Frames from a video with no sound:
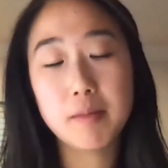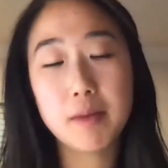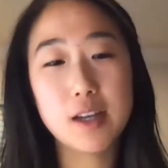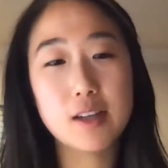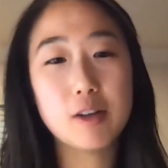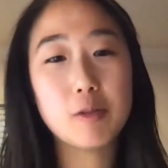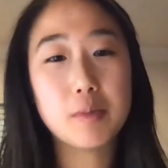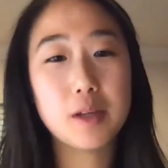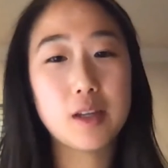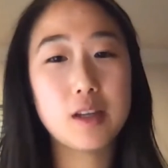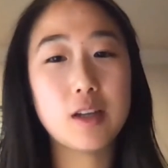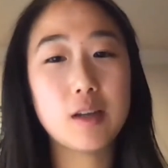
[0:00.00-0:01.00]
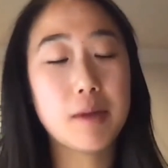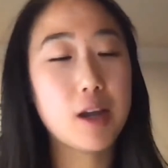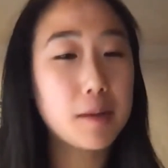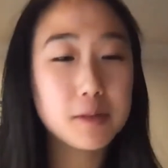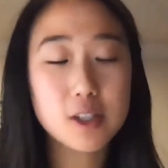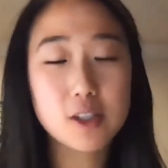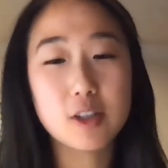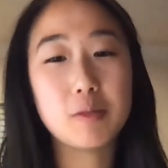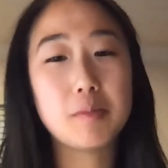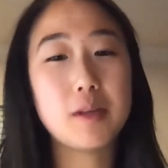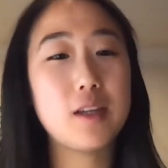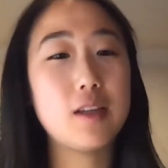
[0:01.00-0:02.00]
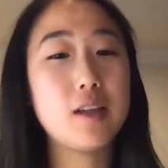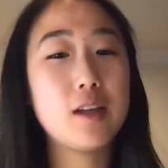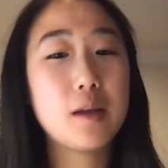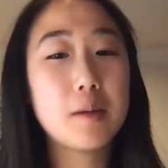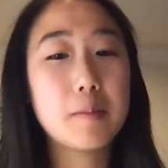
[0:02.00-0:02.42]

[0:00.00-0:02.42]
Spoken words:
mind open and my options open,